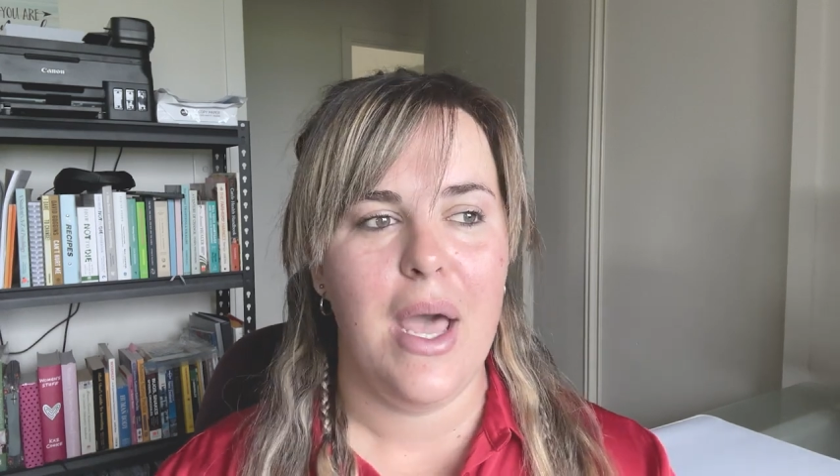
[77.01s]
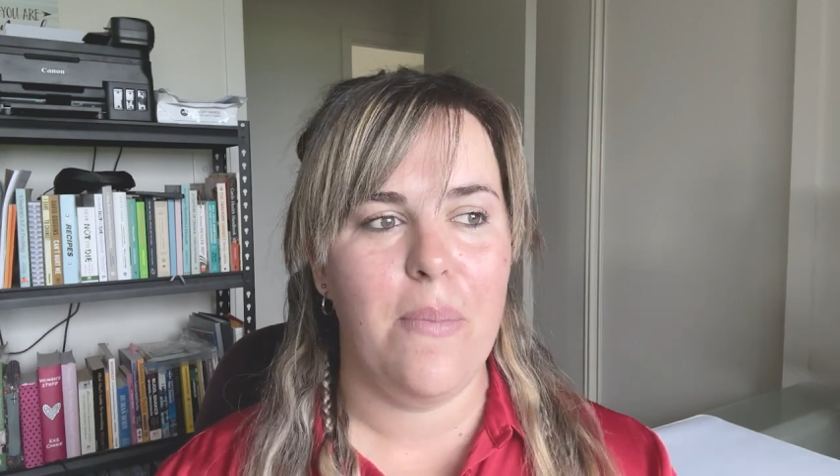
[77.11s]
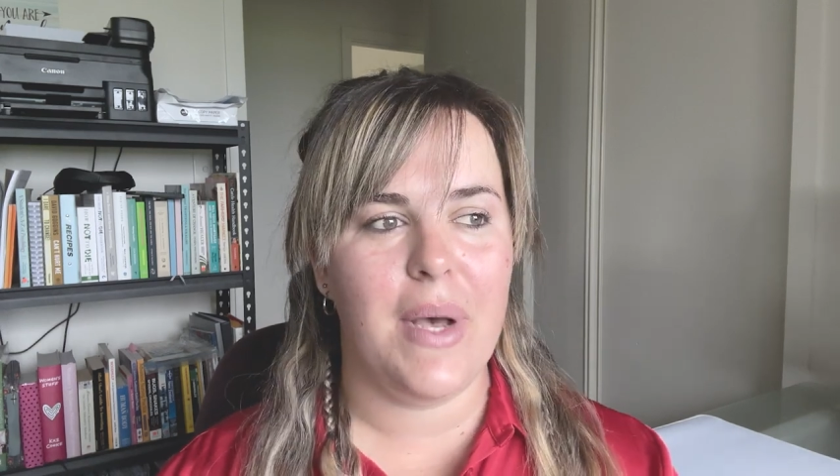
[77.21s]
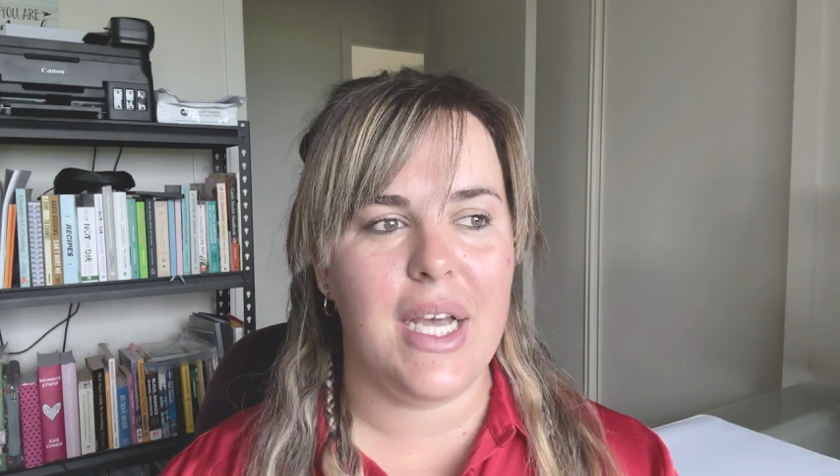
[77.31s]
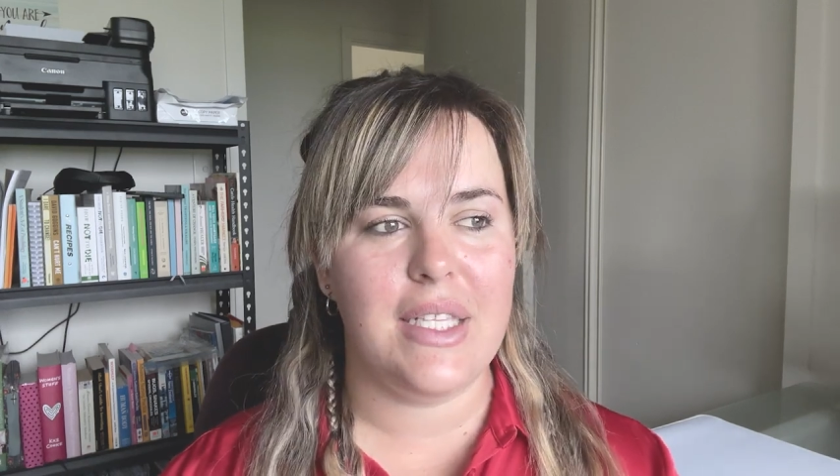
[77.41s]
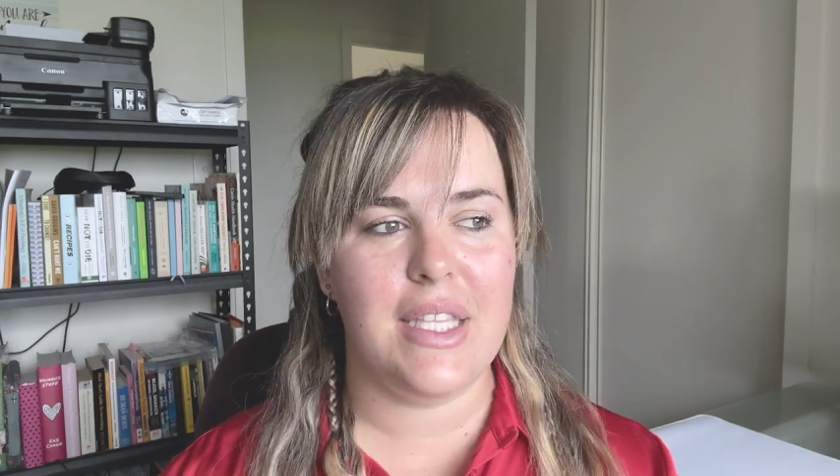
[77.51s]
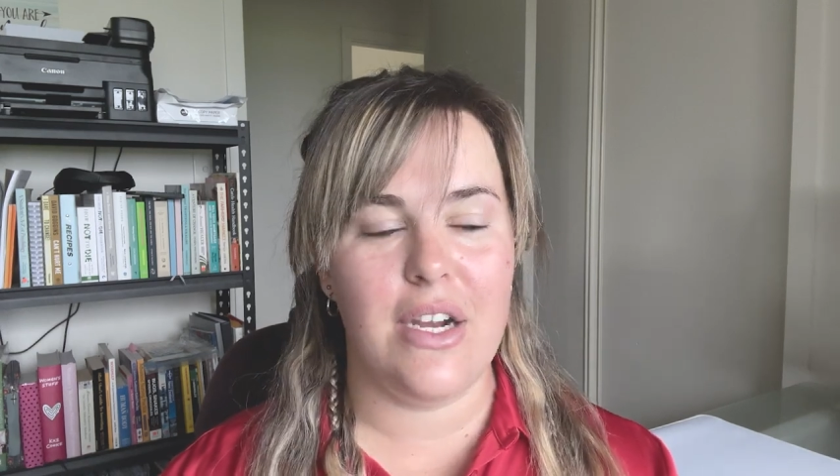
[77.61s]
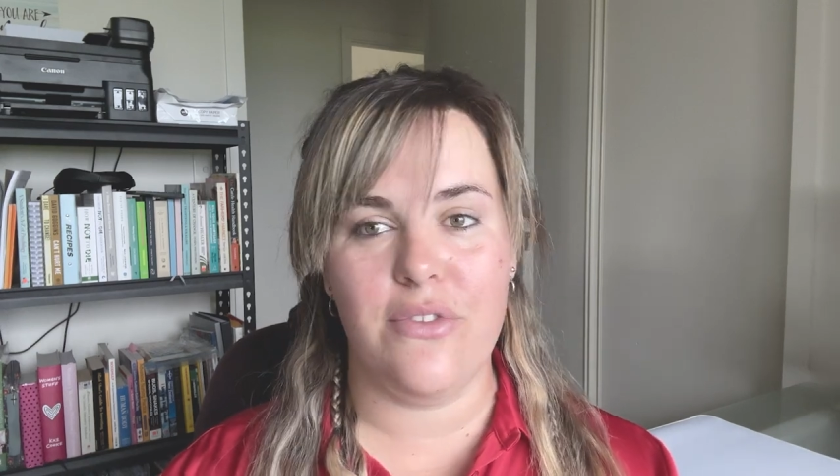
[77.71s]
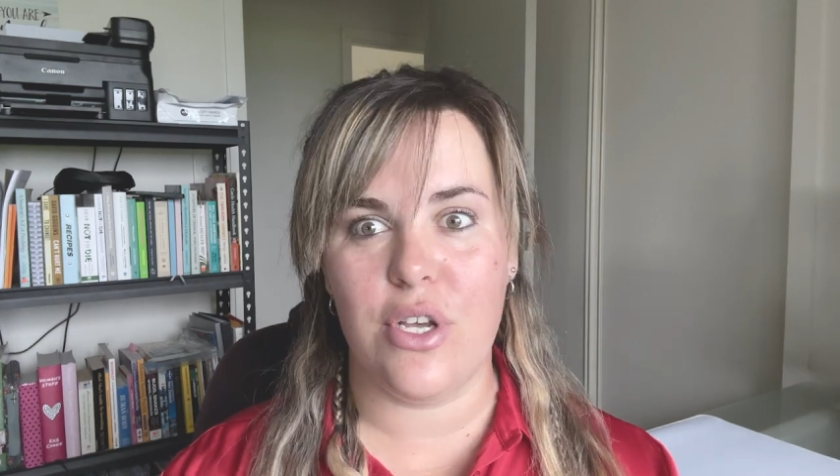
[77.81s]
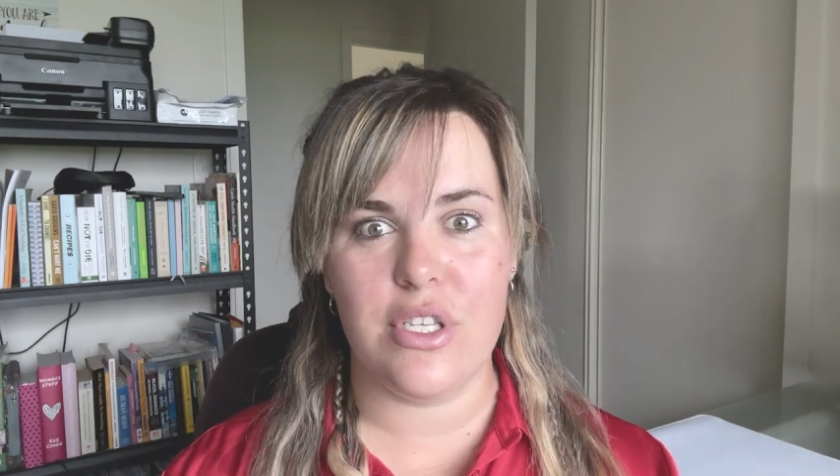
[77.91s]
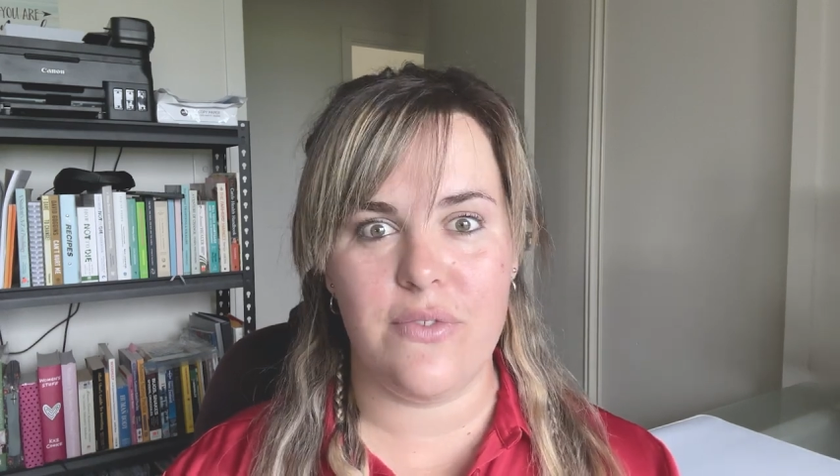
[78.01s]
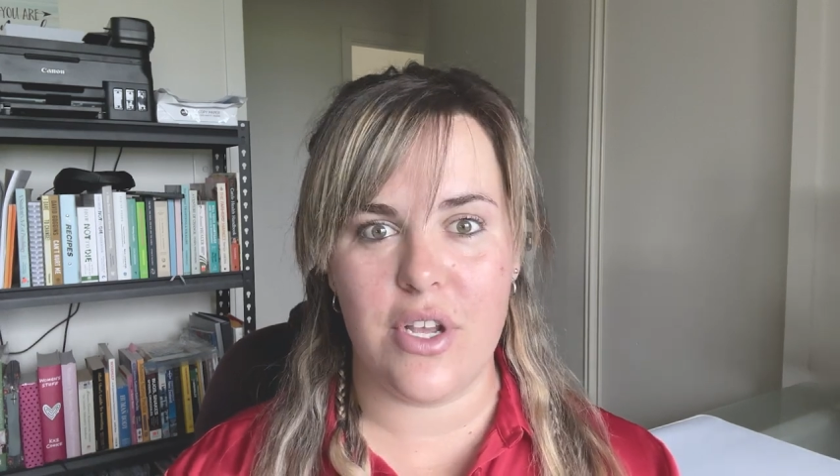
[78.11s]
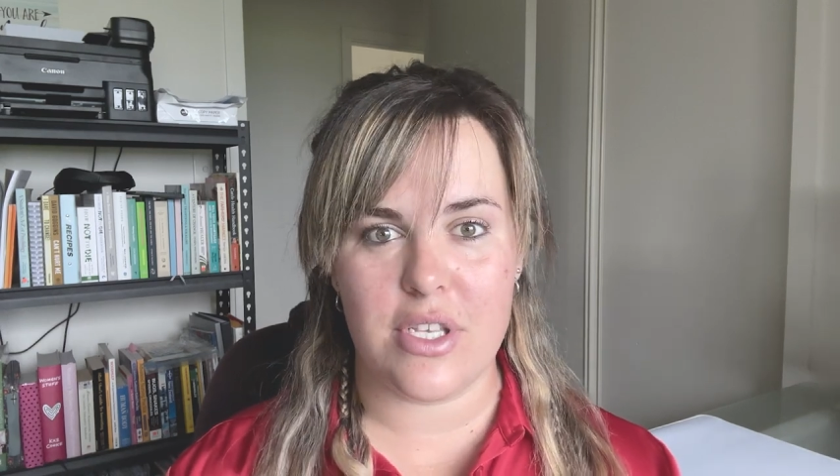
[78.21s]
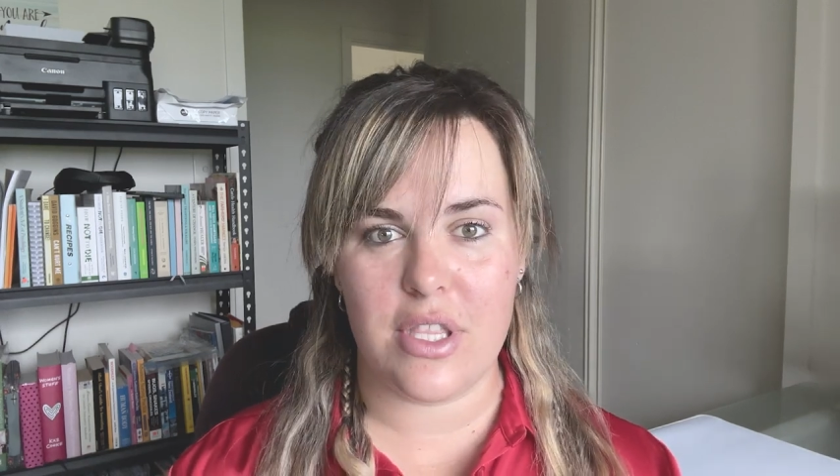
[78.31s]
But there are those videos,